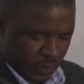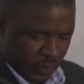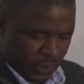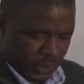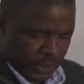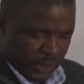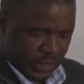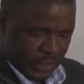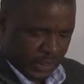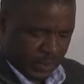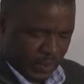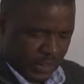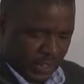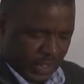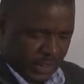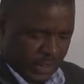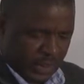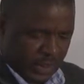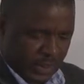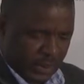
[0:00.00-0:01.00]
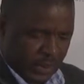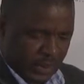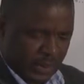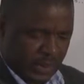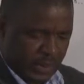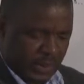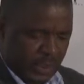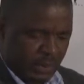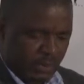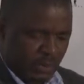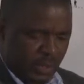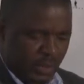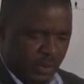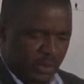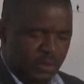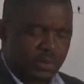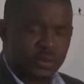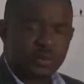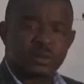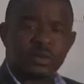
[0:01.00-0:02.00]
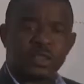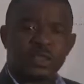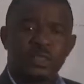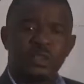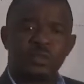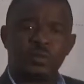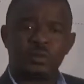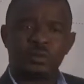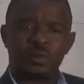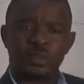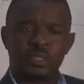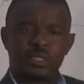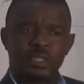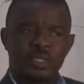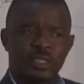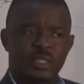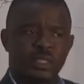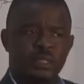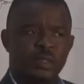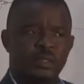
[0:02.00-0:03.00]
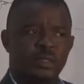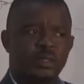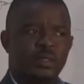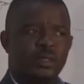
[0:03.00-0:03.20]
But despite this seeming opposition,